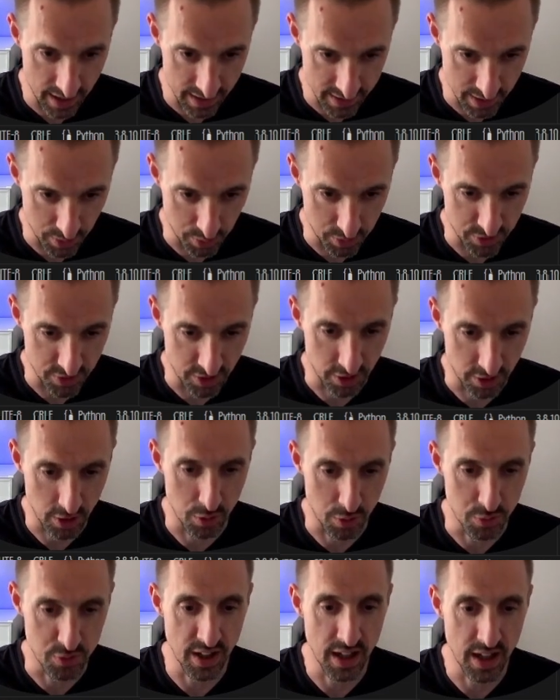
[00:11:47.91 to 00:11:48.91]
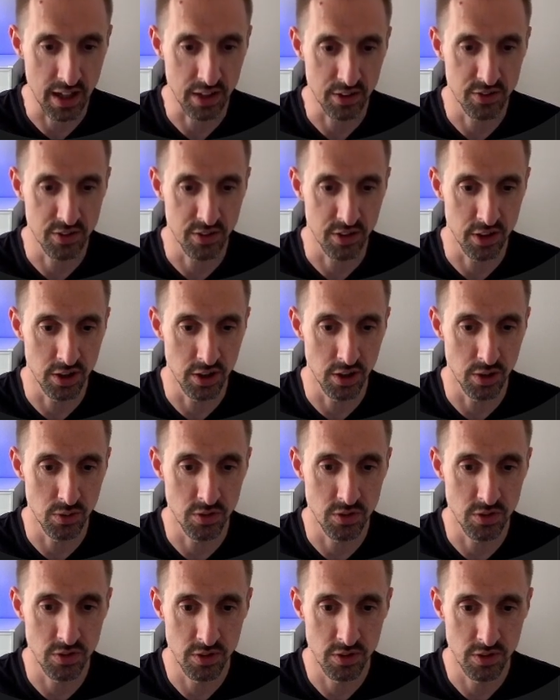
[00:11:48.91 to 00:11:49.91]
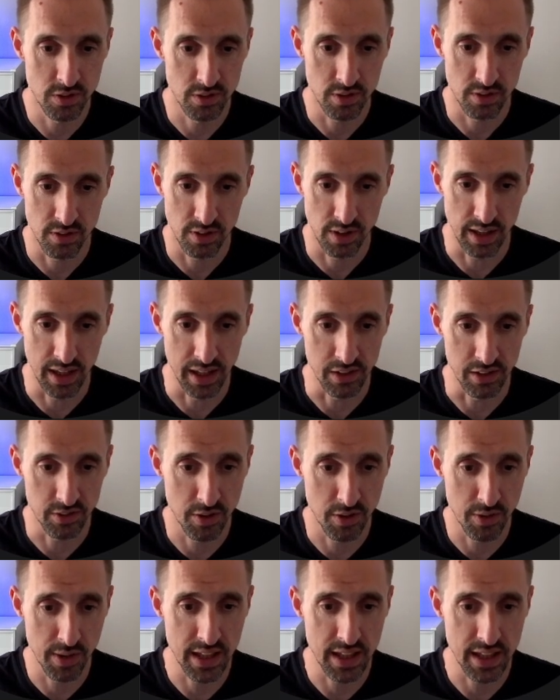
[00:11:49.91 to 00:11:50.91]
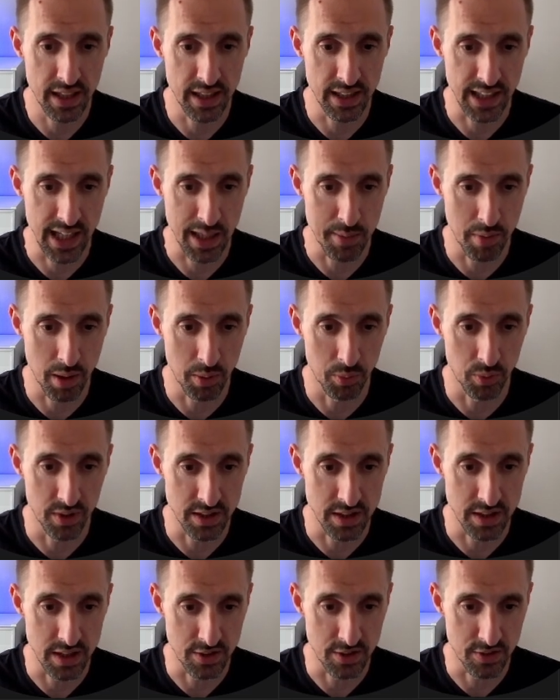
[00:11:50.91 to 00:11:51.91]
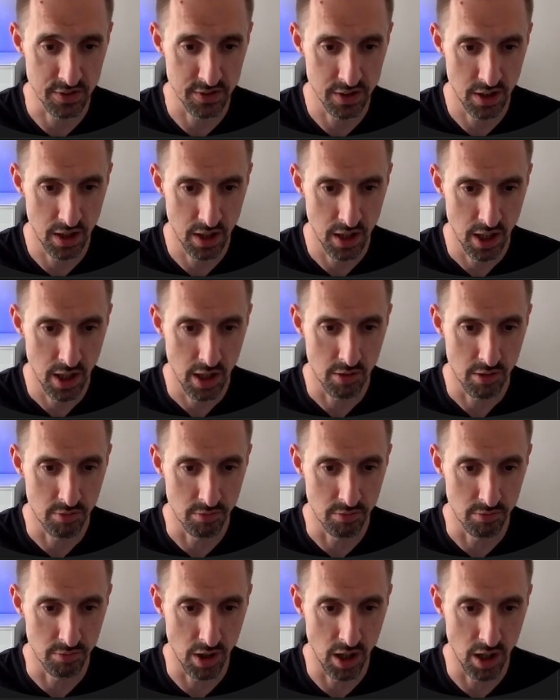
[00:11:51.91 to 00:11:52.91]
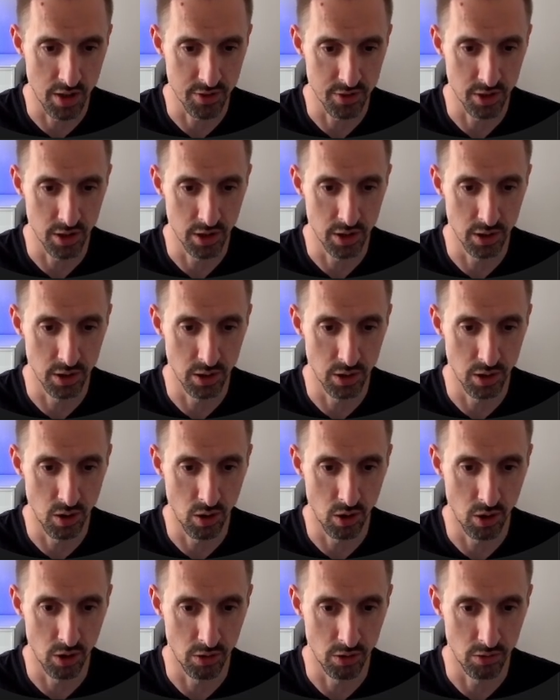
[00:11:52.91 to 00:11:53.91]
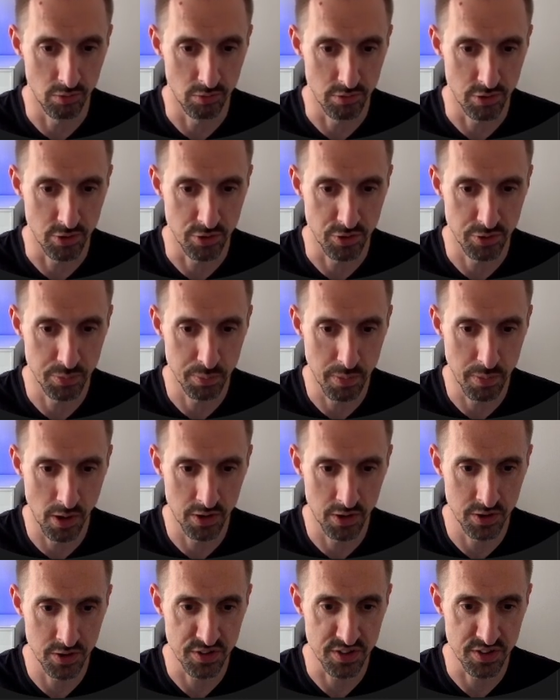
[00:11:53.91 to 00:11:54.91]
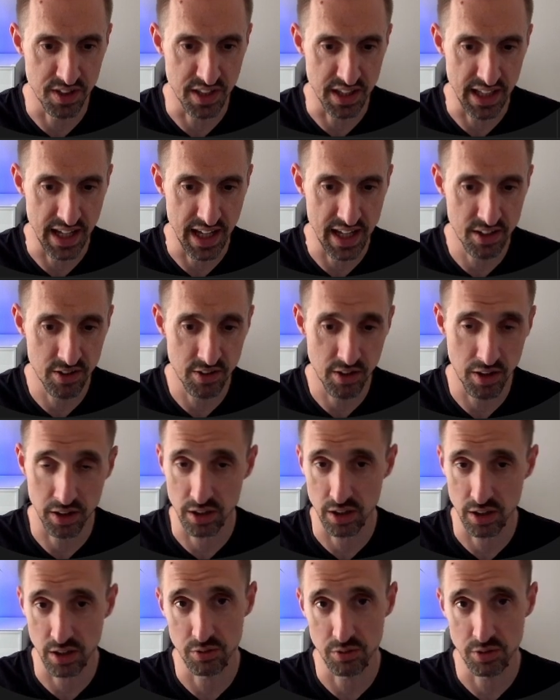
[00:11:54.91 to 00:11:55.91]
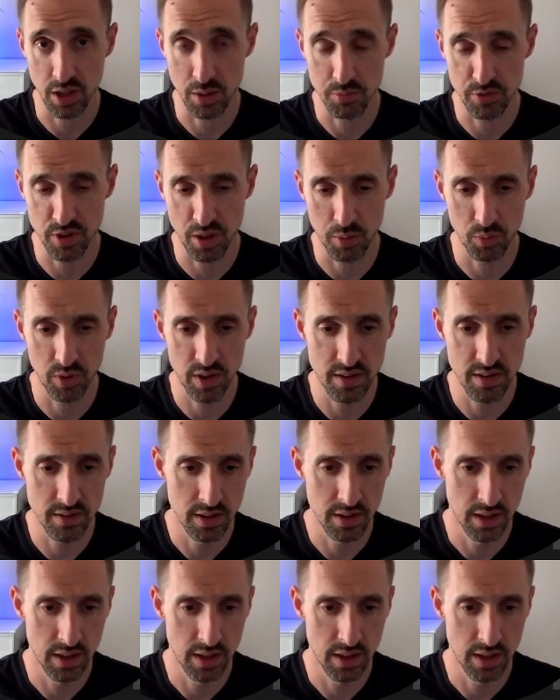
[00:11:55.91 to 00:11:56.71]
There was the code to execute, I let it do it, and it came up with this rather long response in the end that the code comes up with.